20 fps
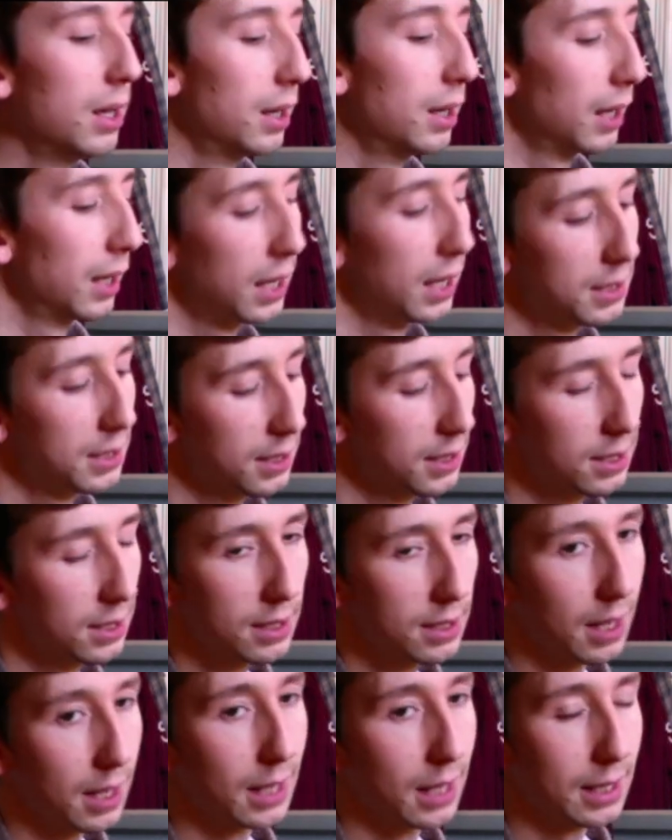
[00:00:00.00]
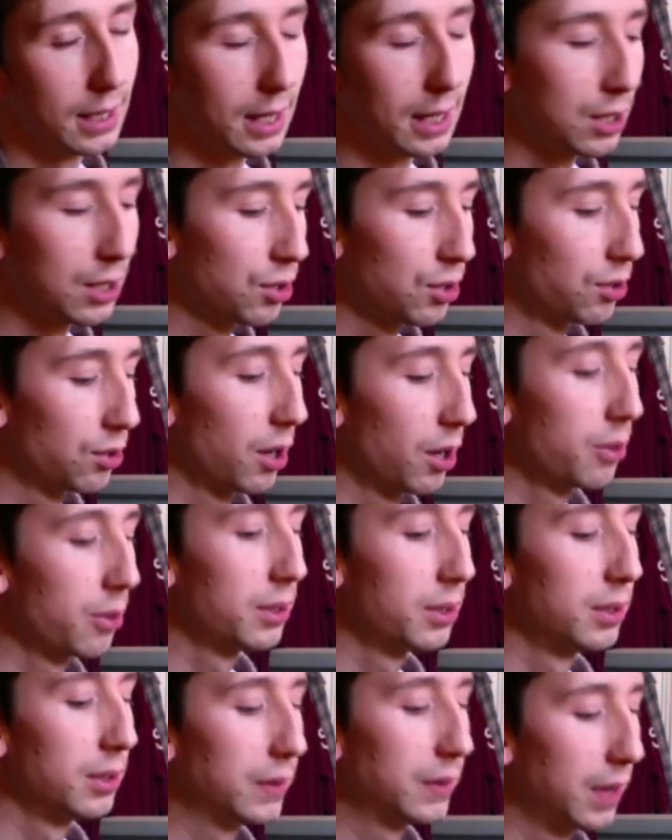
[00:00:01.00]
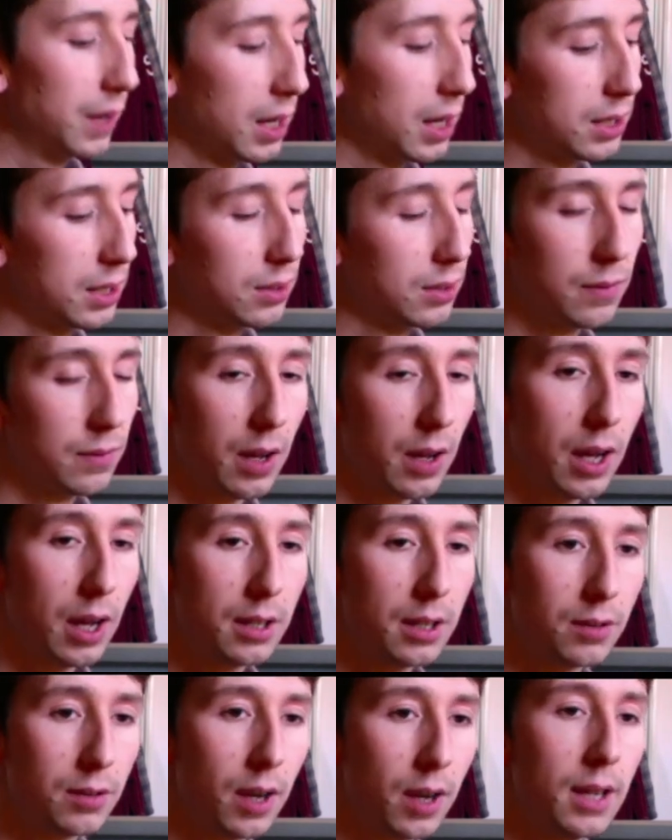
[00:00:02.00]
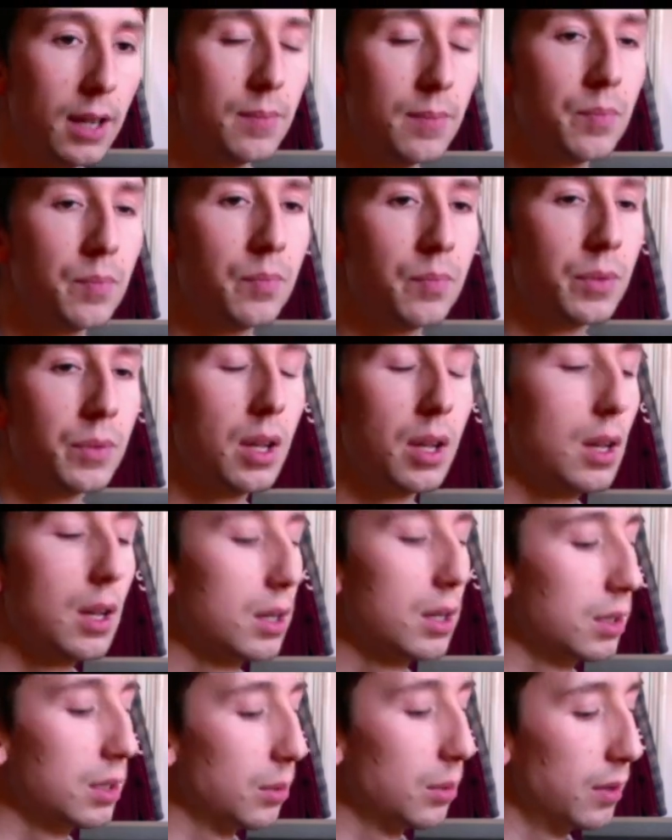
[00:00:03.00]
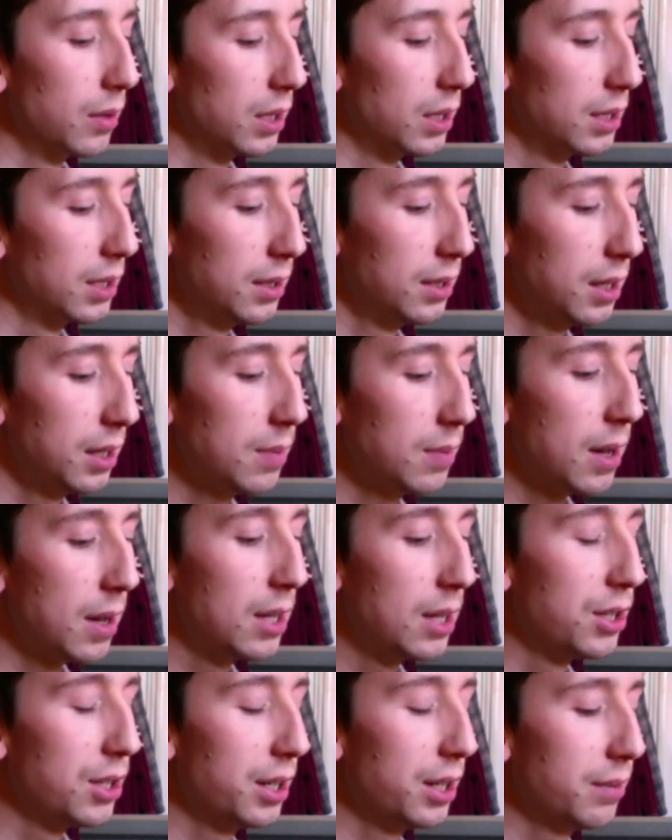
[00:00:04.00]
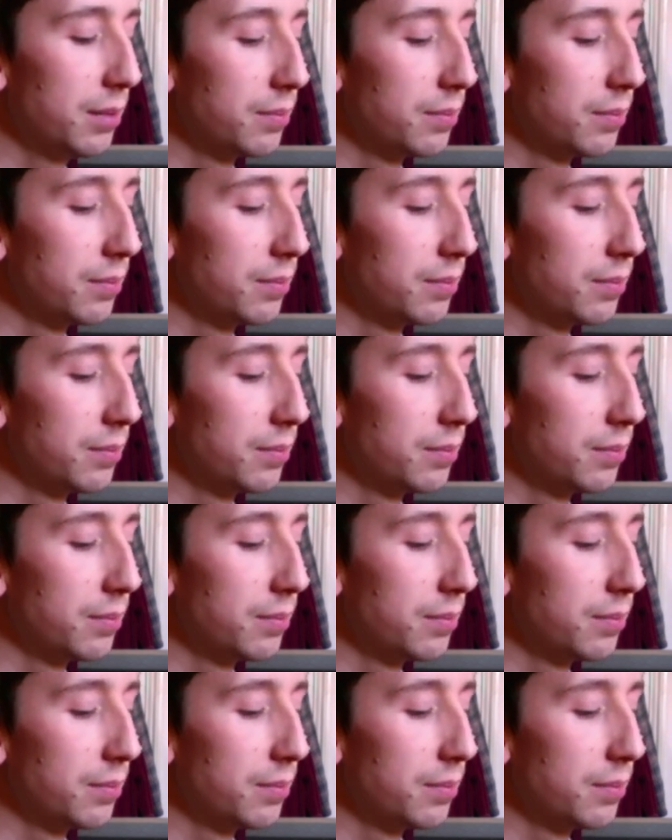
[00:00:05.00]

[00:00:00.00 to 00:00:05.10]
Okay, so this is like the intro and the first verse, right? So we've got C major.